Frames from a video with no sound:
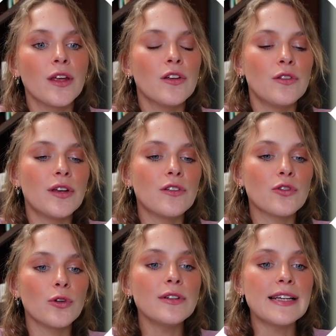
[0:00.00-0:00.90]
So you can
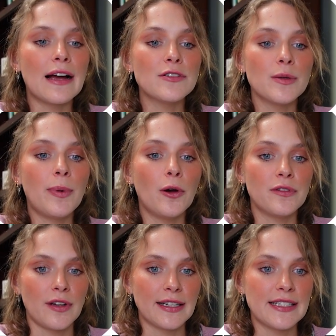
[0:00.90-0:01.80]
scroll down to
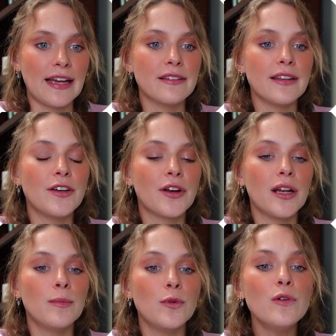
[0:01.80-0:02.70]
post-hoc tests, and you're going
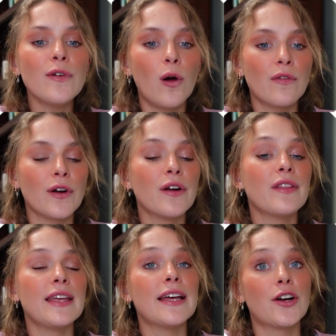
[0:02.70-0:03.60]
to move over
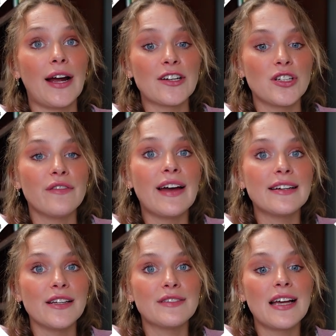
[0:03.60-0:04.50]
the interaction
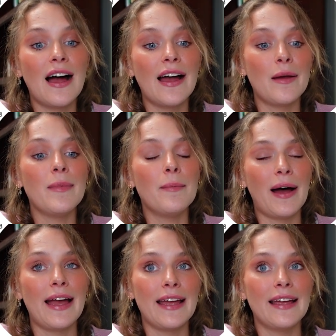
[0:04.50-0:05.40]
effect of time
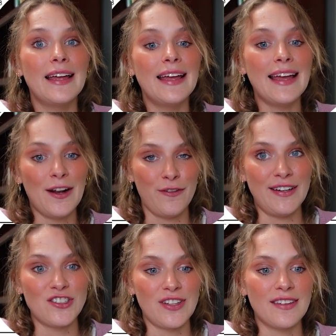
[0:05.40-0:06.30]
by
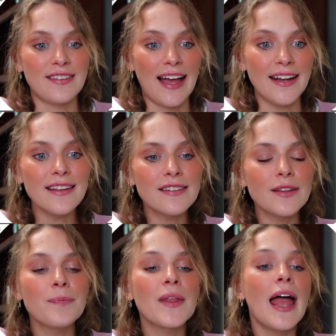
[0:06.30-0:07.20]
intervention status.
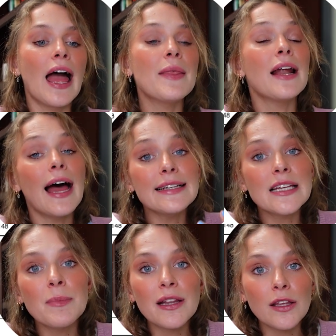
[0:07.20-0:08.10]
And then I
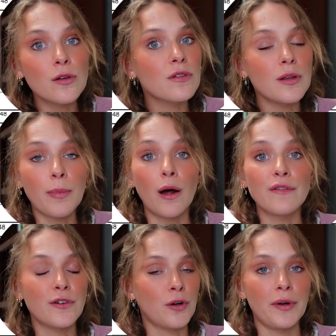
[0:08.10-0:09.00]
typically use the
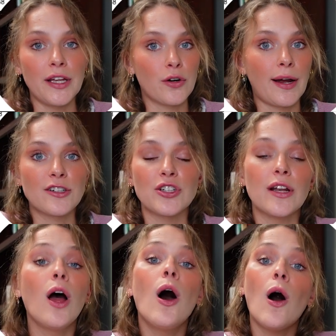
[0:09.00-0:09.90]
Bonferroni
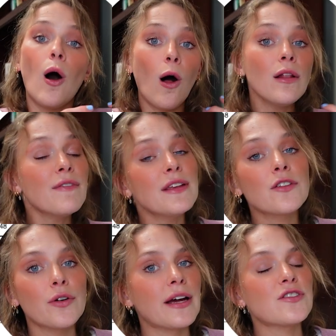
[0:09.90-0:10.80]
correction. All of these
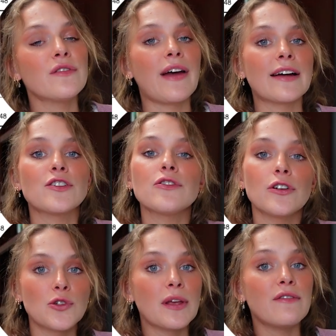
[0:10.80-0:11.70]
correction factors are
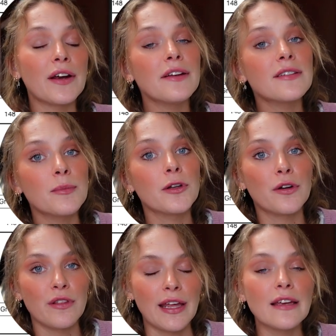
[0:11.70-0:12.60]
doing very similar
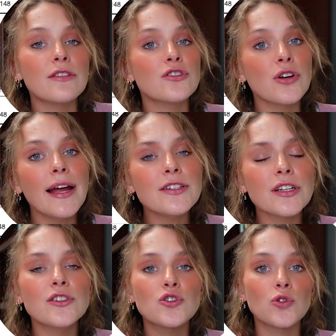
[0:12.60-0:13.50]
things. They're trying to
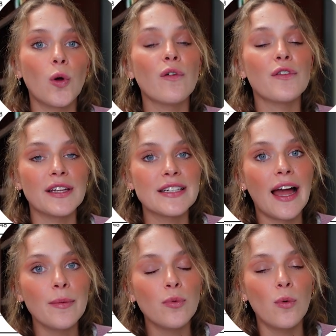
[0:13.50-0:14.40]
control for the
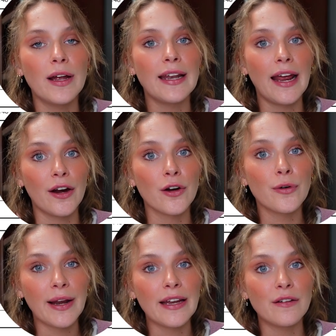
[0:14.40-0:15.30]
type 1 error
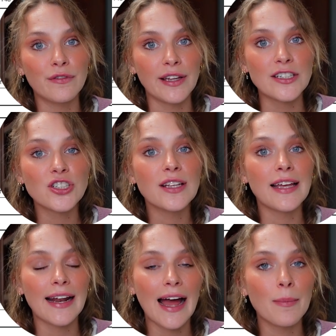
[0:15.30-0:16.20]
rate inflation
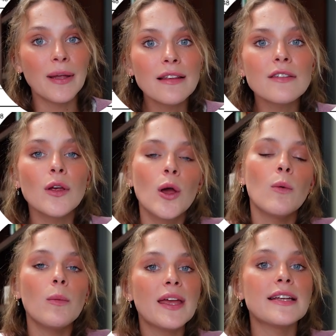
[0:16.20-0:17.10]
that happens
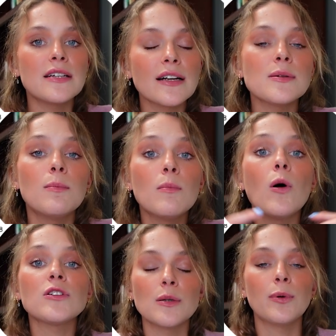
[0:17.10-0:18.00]
when we conduct
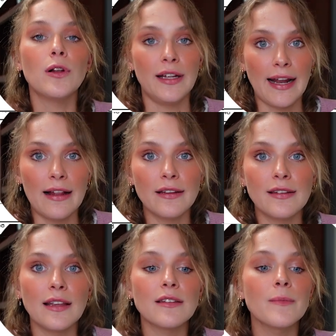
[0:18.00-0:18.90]
multiple
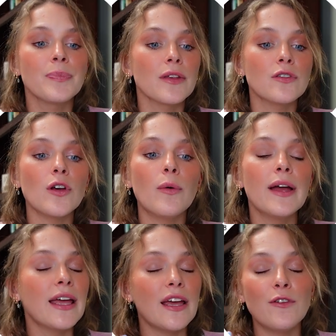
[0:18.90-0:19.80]
analyses. So
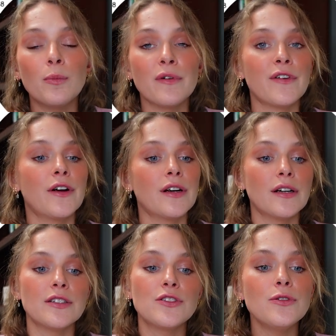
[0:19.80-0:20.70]
if you
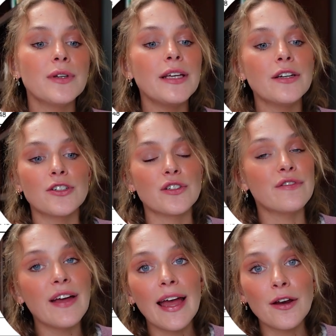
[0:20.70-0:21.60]
prefer Tukey or
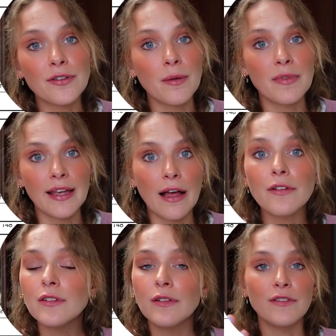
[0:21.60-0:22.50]
Chaffee or something
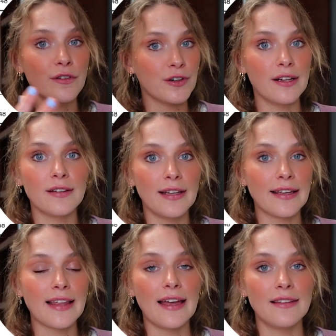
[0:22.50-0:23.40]
else, feel free to
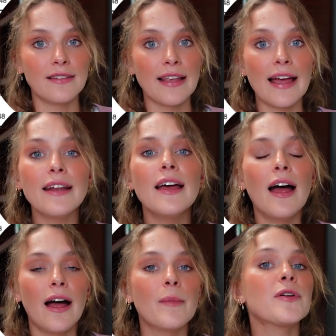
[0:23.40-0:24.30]
select that instead.
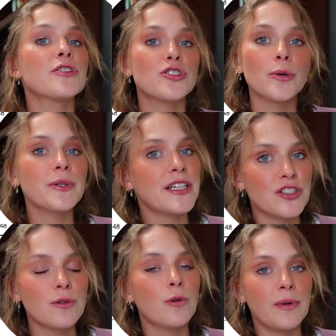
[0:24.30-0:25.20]
Your
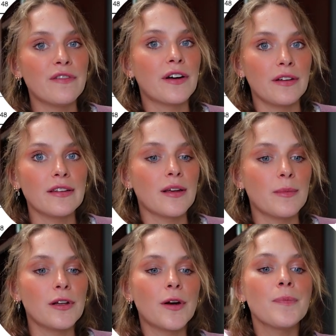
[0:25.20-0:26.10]
interpretation will be fairly
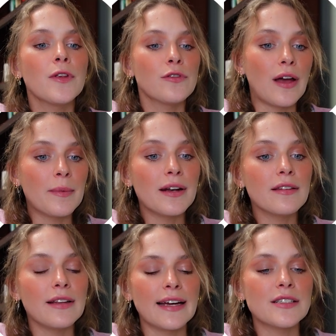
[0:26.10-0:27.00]
similar. So I'm going to
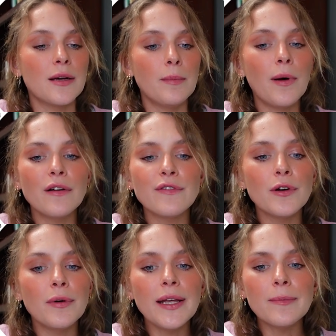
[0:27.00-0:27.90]
select
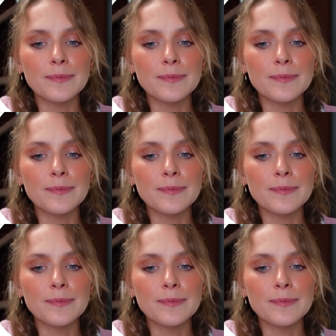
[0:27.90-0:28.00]
Bonferroni.